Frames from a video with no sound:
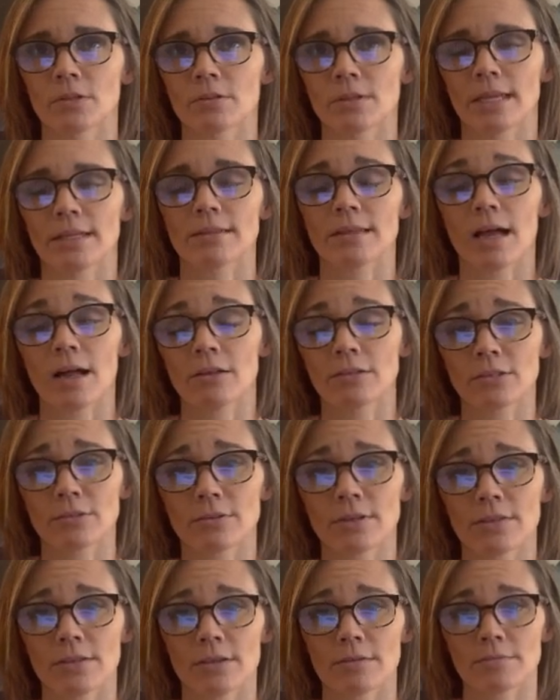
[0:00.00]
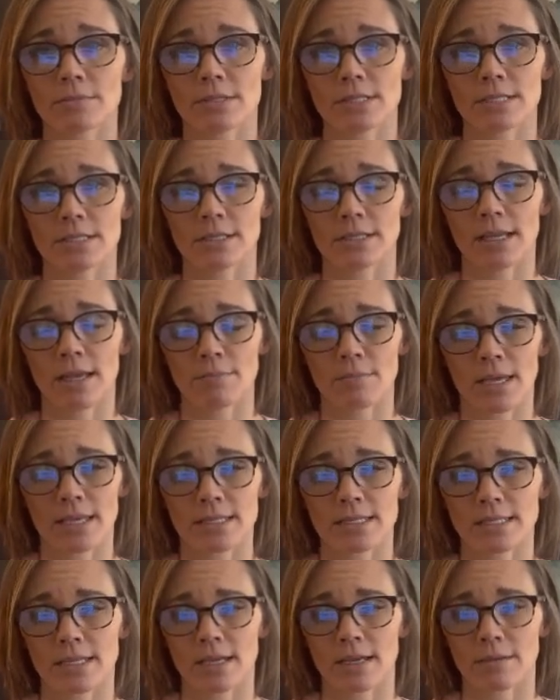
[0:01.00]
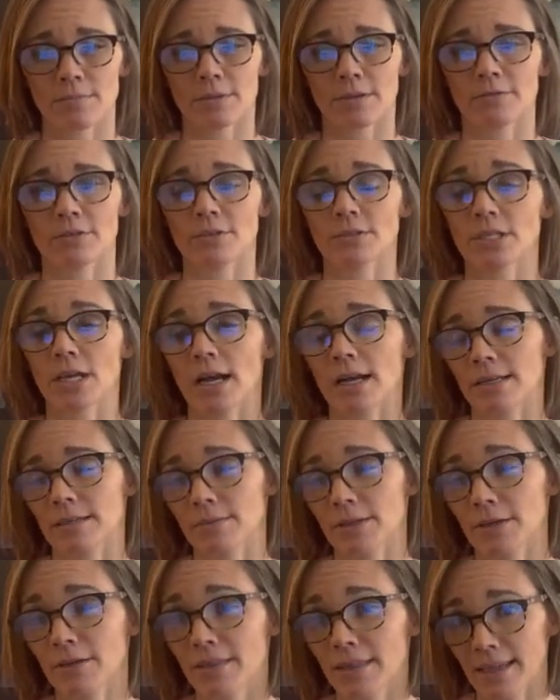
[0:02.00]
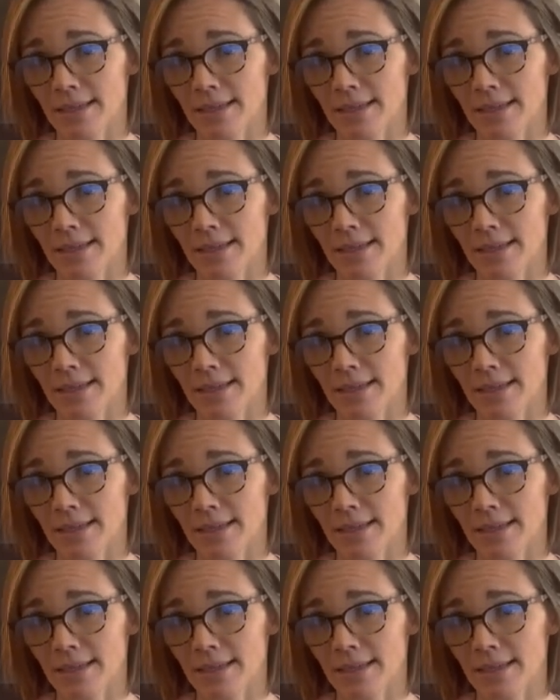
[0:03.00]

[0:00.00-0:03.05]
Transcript: like algorithms get messed up if you talk about